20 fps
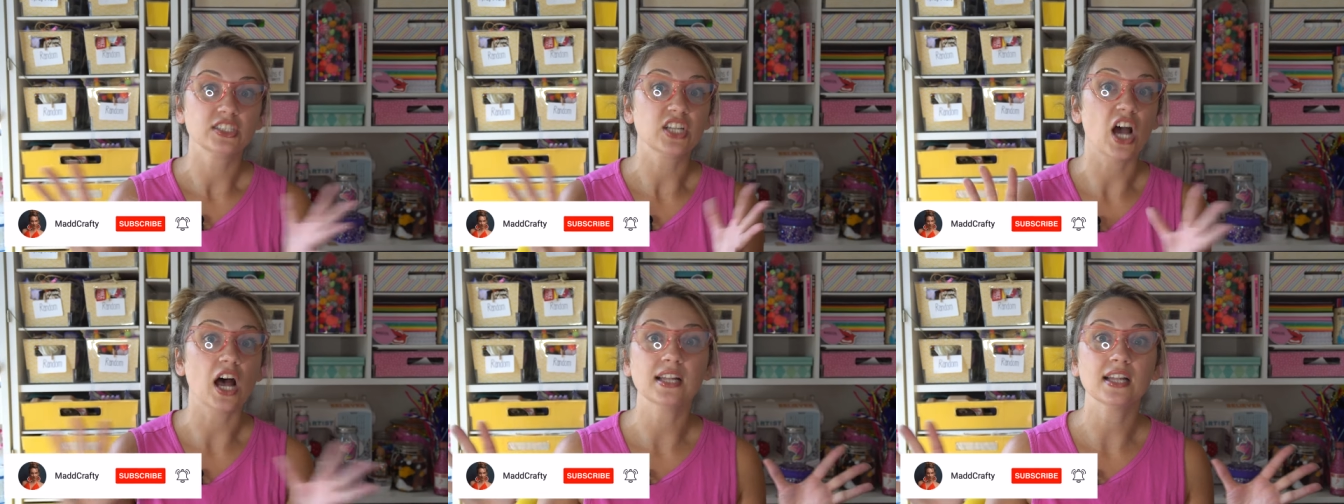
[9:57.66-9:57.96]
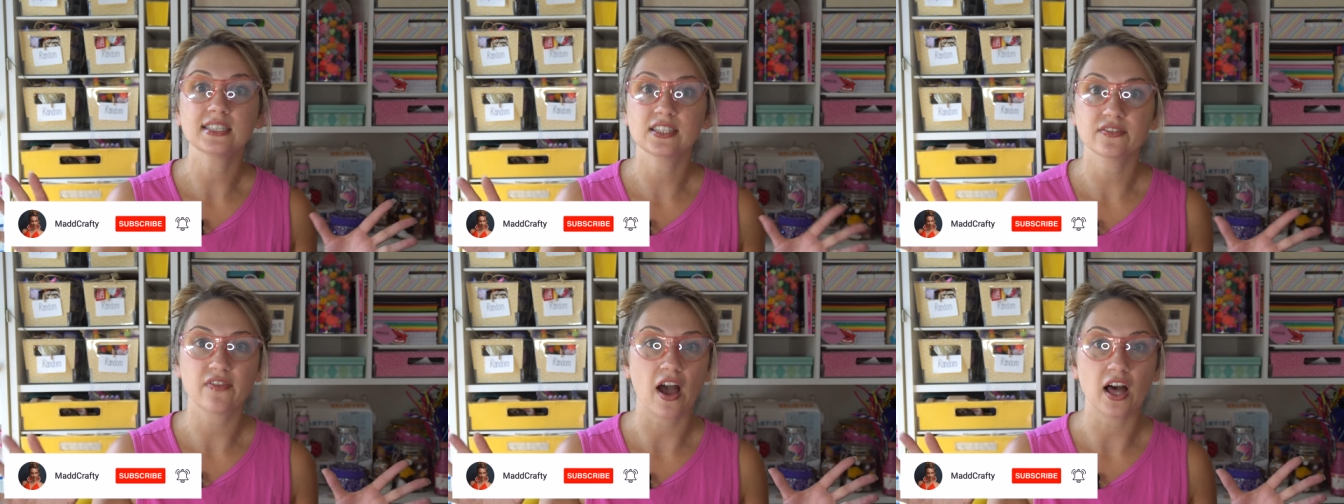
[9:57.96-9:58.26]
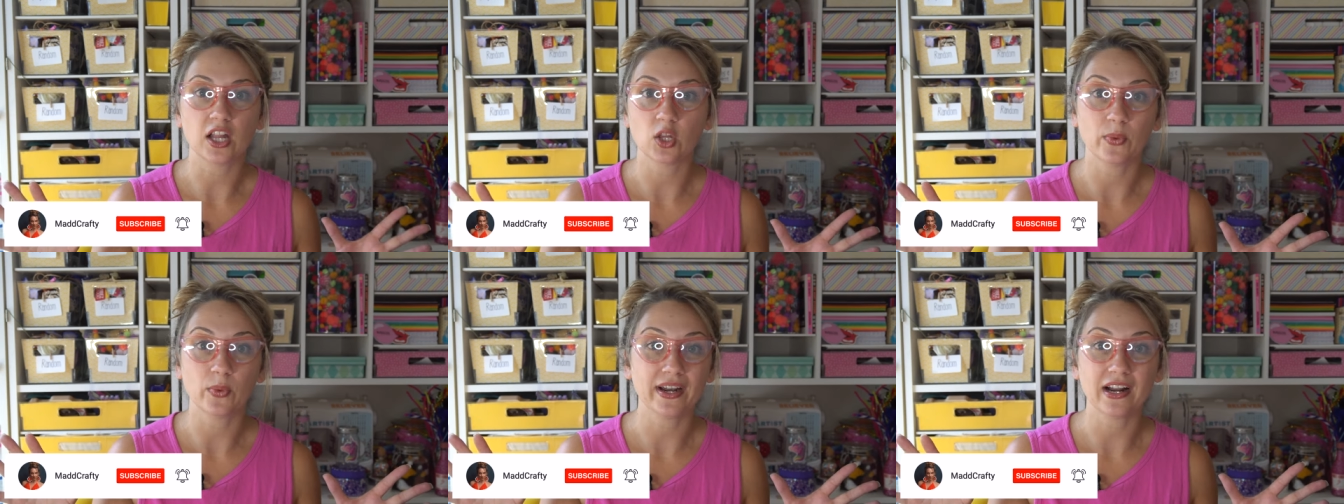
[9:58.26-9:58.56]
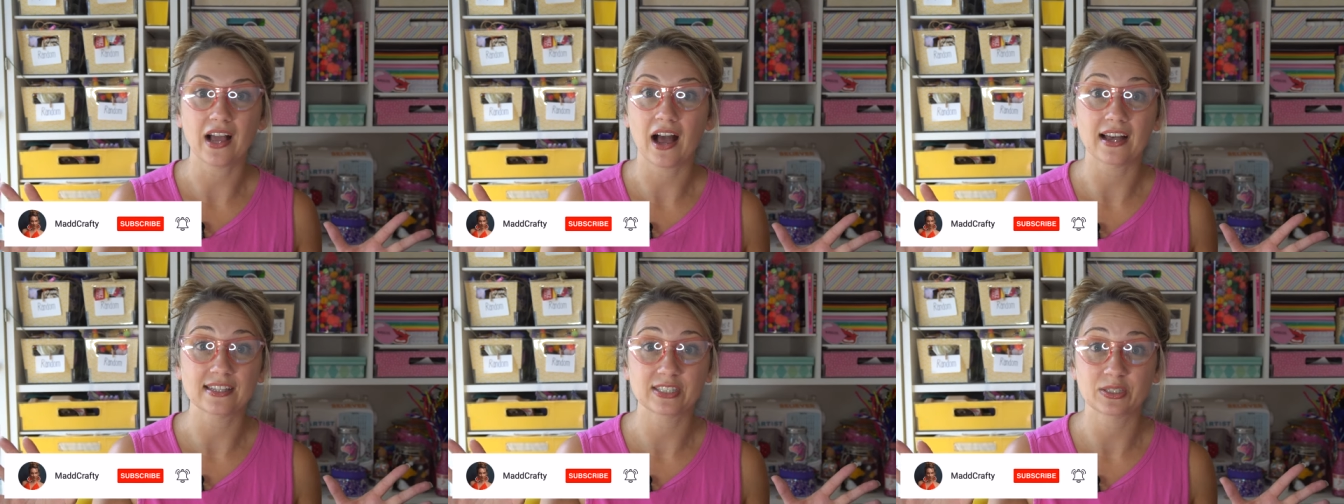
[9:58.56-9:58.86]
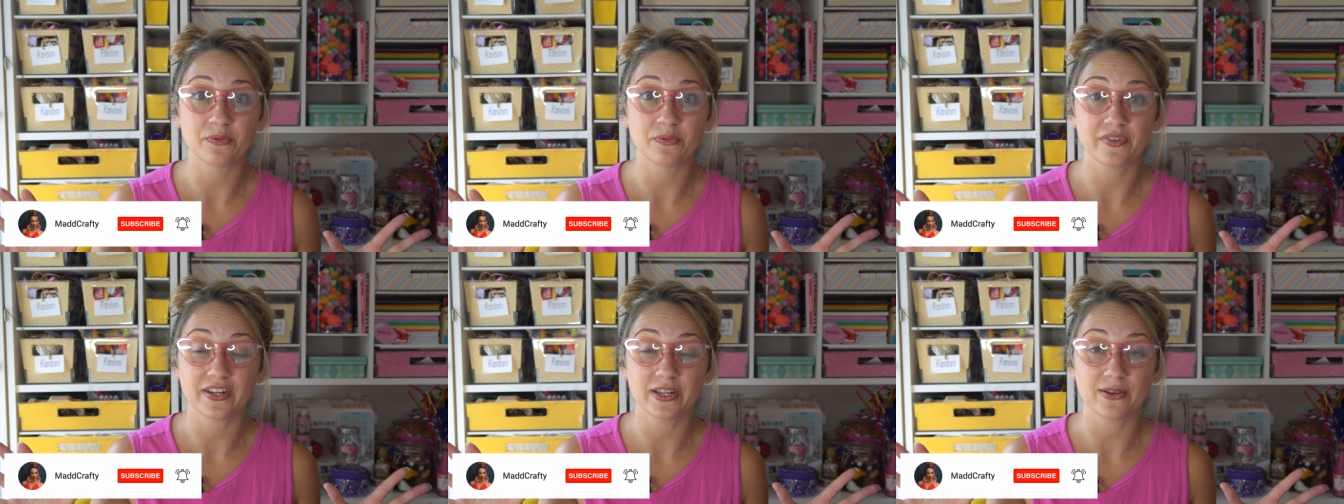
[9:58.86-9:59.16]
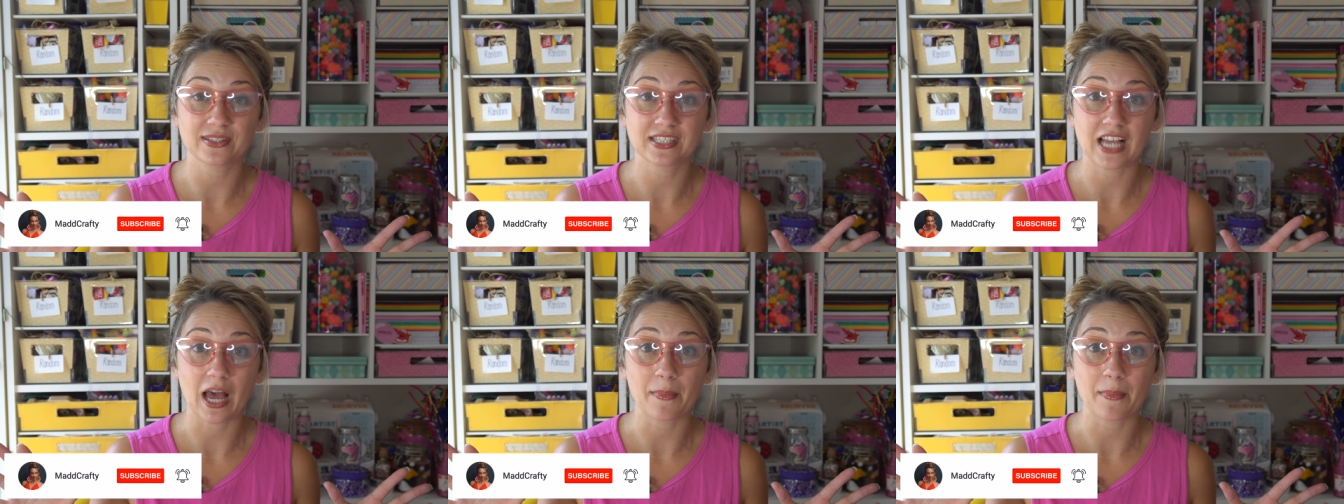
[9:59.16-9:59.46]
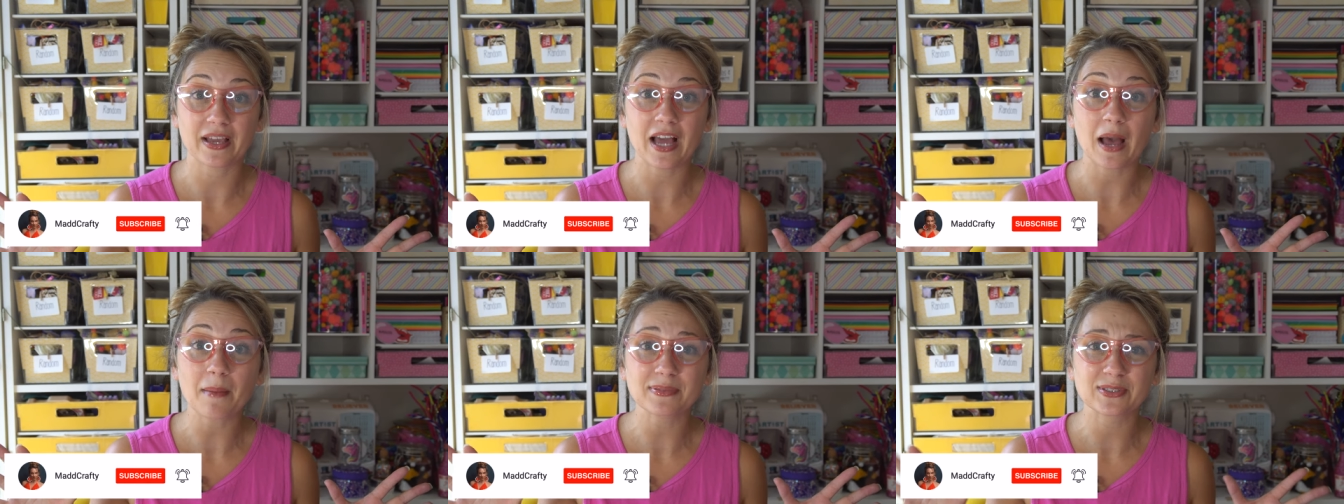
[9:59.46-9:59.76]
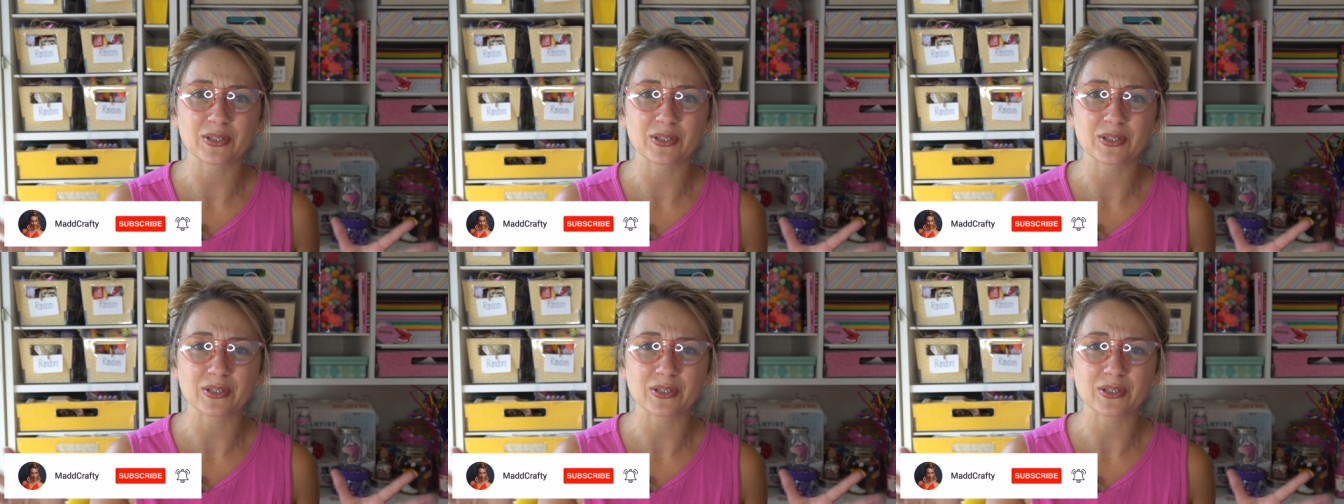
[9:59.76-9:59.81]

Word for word: tons of Halloween costume videos coming up.